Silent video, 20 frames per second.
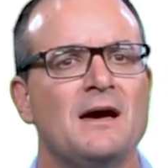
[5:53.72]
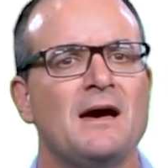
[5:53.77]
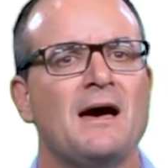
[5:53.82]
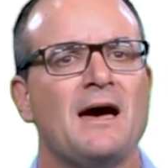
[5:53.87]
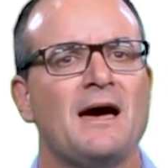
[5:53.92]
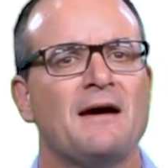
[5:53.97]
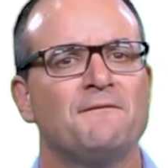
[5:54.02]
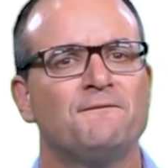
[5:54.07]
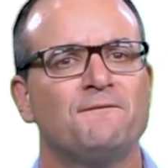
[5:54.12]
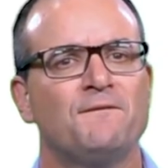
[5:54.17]

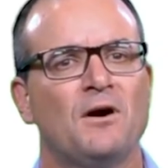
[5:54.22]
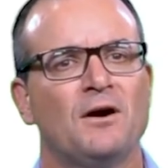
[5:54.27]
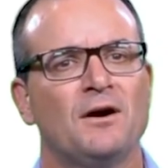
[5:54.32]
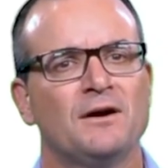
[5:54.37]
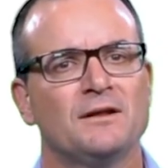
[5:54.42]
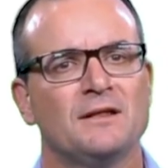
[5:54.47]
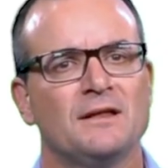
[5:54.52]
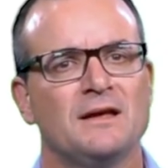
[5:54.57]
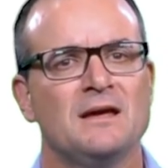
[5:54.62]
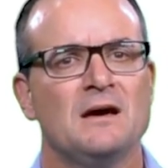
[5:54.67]
And
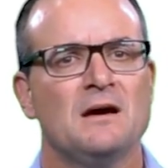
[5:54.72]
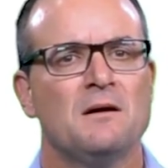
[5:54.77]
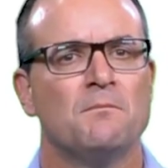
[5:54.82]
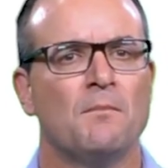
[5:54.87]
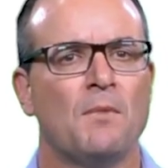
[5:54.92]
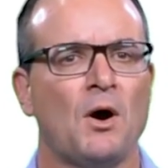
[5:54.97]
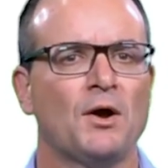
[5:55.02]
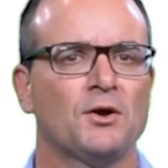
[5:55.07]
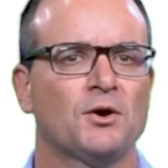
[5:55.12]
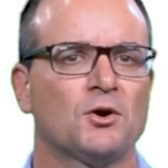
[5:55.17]
finally,
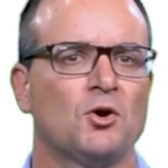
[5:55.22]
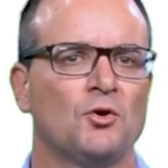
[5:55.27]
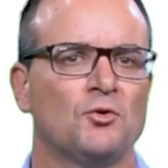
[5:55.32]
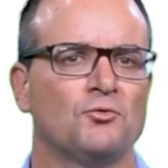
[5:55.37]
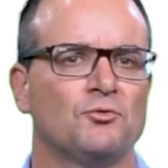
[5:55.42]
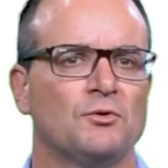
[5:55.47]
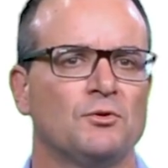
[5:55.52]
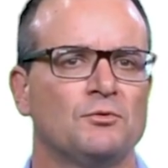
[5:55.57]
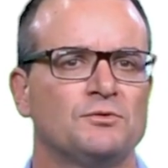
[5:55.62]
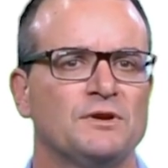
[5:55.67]

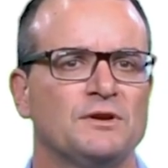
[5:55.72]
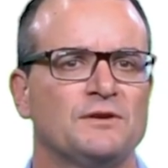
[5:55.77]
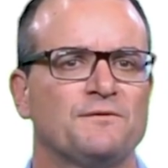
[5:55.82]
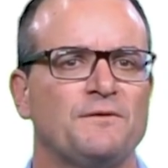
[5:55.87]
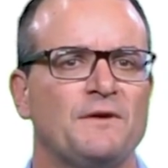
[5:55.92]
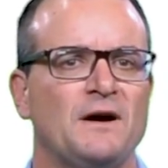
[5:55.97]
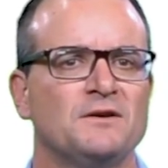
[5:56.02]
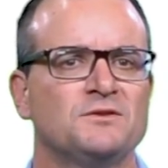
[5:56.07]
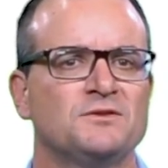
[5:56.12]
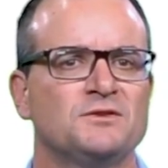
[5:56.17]
mitochondrial
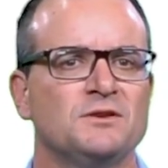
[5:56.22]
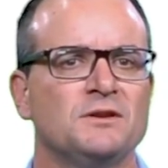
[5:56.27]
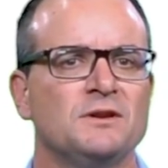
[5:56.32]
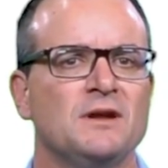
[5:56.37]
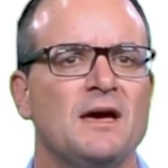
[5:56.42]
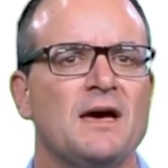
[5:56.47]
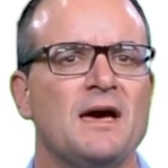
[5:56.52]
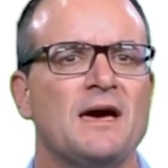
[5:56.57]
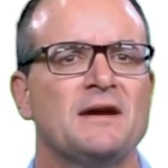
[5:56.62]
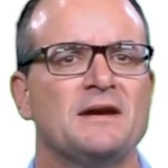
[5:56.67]
dysfunction
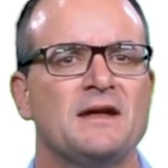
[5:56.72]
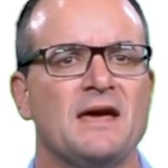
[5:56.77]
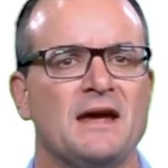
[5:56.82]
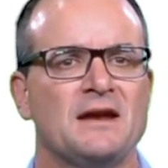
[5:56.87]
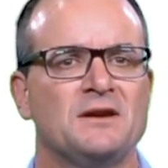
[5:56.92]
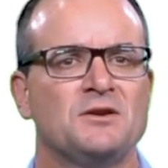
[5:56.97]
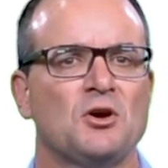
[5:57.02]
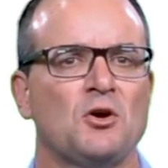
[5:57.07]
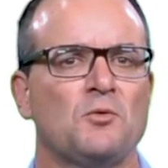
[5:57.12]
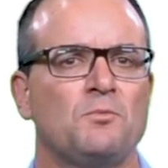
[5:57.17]
and
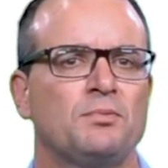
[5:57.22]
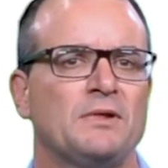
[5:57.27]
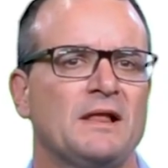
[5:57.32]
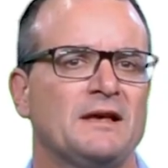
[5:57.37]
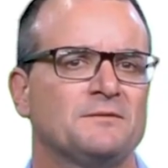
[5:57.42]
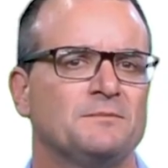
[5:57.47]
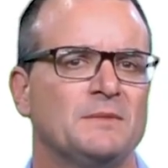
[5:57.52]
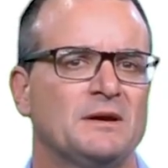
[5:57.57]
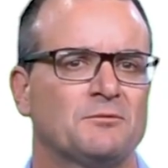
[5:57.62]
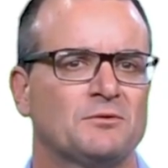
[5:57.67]

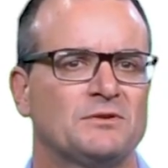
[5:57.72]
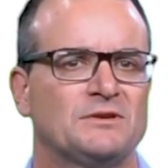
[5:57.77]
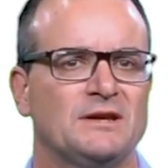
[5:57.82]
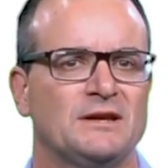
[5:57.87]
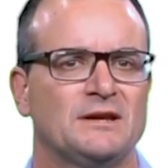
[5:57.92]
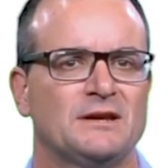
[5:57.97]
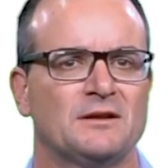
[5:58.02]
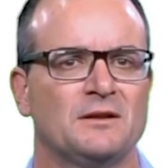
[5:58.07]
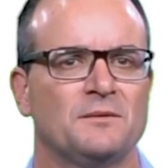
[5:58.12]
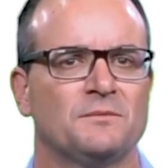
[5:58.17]
endoplasmic
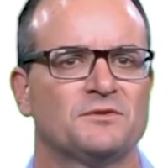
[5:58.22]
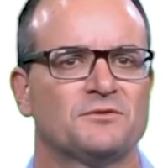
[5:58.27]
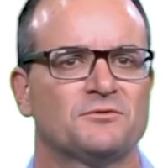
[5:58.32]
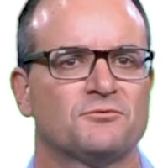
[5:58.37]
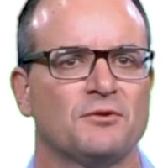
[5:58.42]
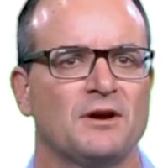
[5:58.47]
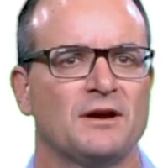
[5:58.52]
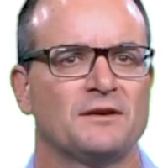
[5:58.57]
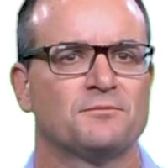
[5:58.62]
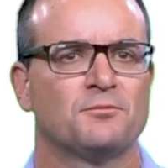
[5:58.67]
reticulum
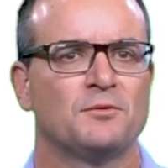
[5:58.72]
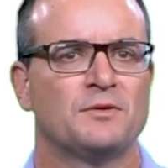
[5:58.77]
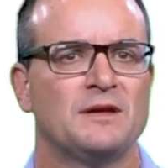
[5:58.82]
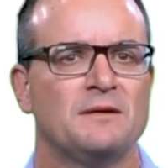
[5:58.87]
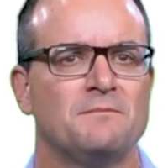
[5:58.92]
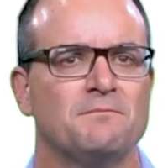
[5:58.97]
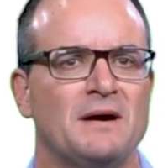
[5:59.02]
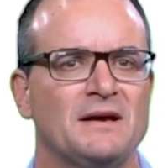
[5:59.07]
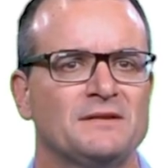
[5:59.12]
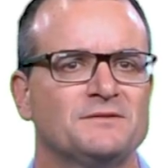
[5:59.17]
stress within
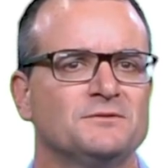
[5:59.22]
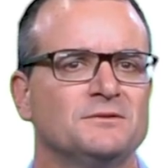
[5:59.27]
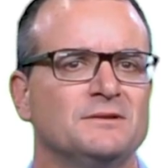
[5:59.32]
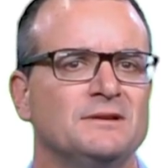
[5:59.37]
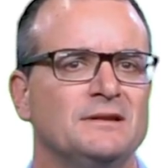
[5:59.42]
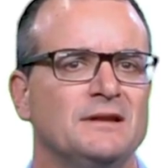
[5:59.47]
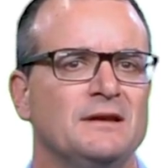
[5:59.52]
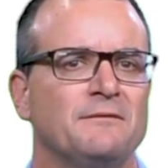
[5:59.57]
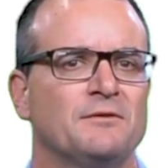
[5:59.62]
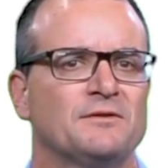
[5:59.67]
muscle and
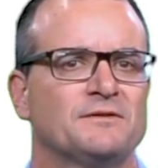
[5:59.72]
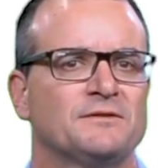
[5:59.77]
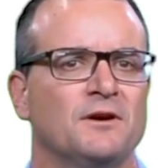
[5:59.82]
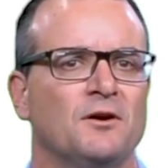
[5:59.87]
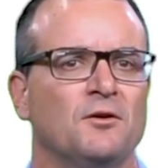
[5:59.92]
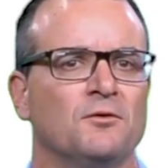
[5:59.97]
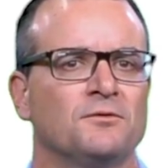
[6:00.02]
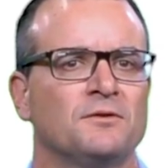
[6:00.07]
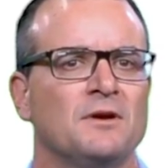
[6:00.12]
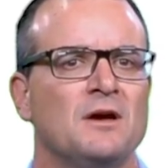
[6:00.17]
liver
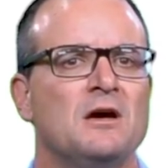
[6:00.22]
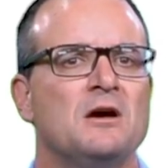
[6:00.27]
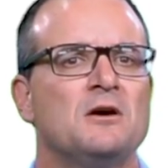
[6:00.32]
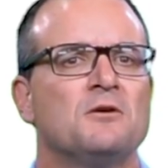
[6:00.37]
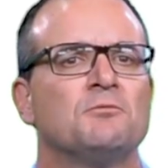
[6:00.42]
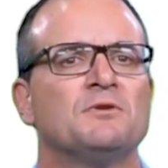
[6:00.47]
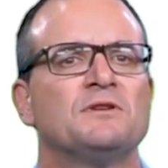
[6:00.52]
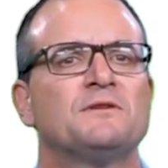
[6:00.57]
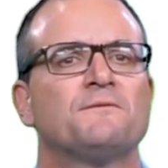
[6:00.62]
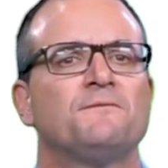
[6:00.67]
cells,
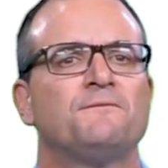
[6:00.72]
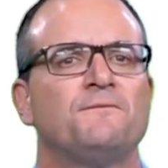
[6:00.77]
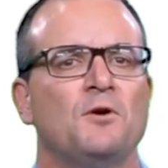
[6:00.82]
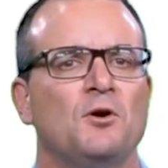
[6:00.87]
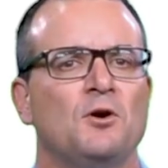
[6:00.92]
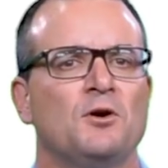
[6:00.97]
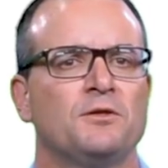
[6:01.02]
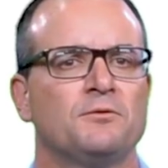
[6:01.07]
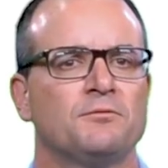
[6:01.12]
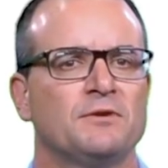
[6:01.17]
which
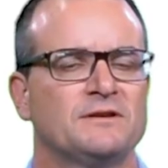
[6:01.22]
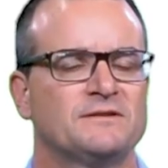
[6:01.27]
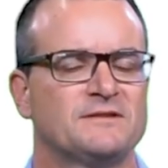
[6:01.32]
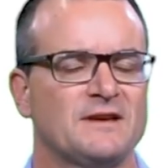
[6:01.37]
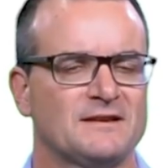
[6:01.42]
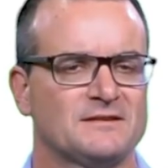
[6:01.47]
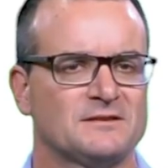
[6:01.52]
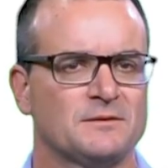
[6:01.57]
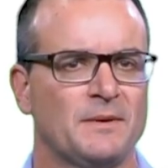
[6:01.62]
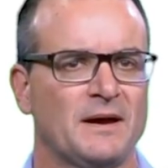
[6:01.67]
further
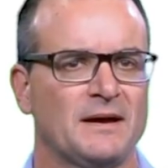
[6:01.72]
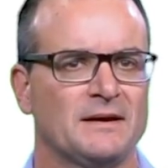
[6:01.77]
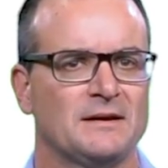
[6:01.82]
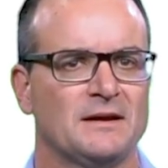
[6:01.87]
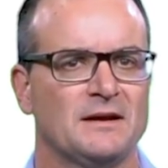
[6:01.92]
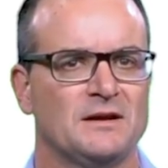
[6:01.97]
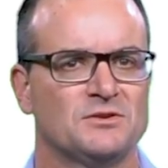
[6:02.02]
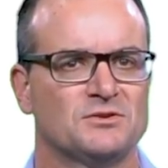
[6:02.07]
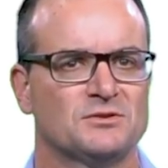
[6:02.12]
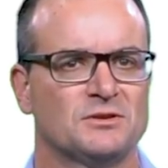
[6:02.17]
exacerbate
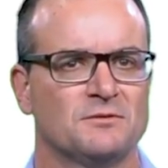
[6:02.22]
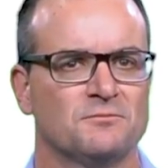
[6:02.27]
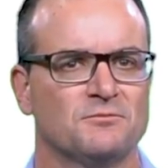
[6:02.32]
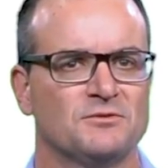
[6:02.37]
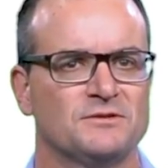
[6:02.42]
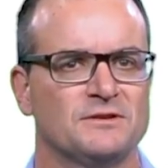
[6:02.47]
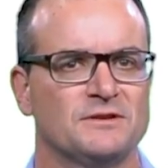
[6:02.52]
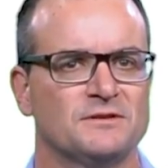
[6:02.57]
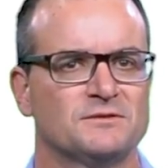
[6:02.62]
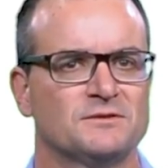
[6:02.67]
insulin
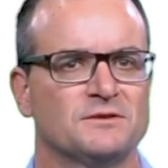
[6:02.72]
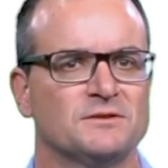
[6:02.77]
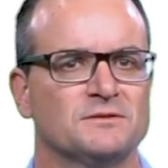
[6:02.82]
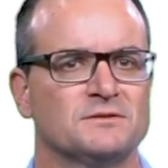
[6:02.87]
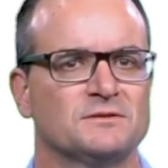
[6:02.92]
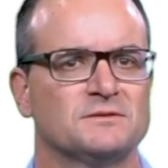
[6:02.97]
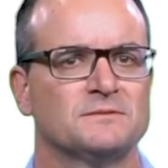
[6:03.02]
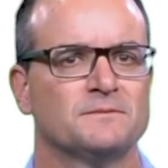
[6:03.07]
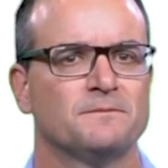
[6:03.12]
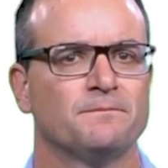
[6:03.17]
resistance.